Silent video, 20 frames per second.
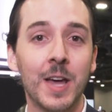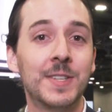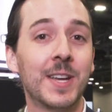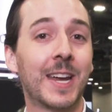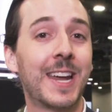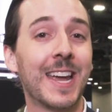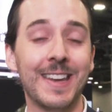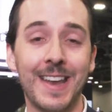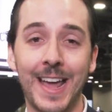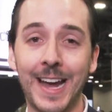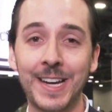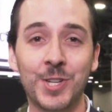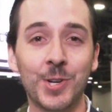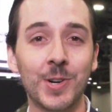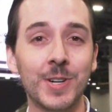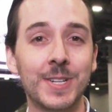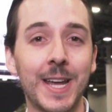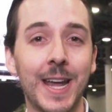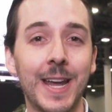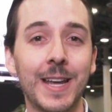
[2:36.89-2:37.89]
to connect
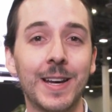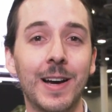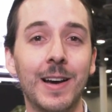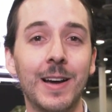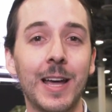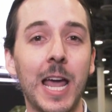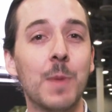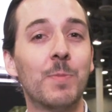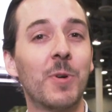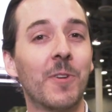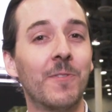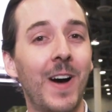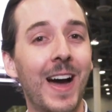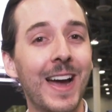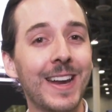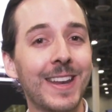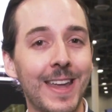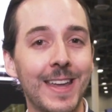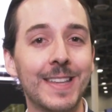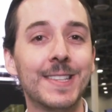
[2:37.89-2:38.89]
your data and
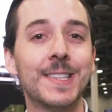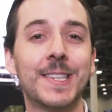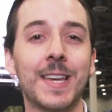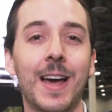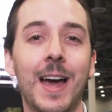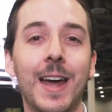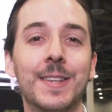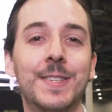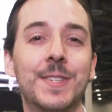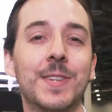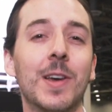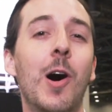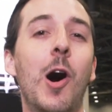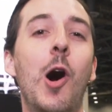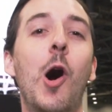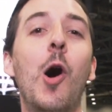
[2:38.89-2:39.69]
provide insights